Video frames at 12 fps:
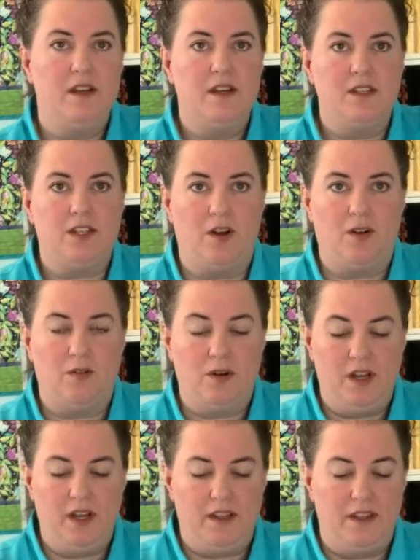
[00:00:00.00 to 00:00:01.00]
So
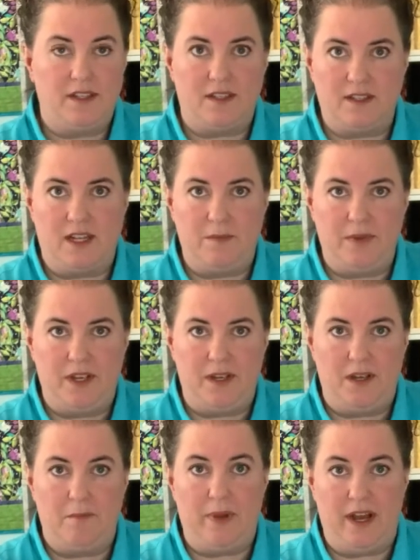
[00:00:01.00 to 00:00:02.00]
this is going to
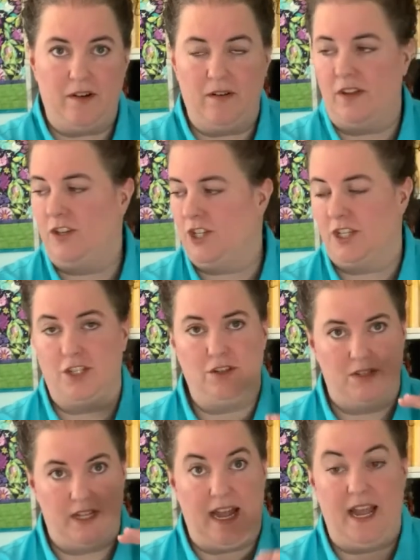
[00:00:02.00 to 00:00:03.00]
be better than just
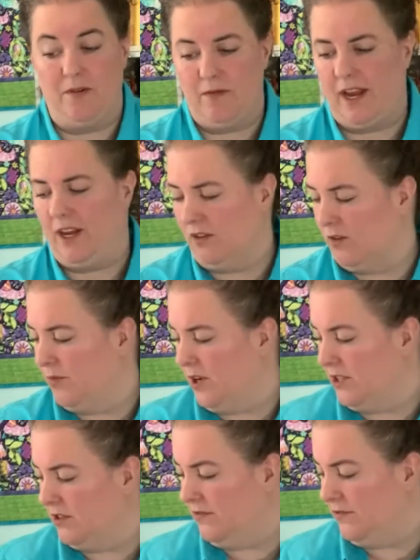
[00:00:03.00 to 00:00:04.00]
using a regular
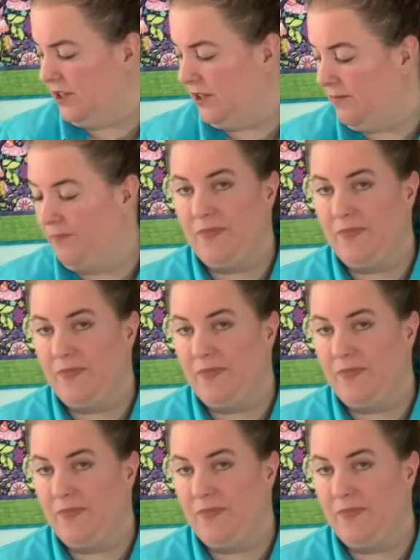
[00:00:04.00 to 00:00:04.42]
presser foot.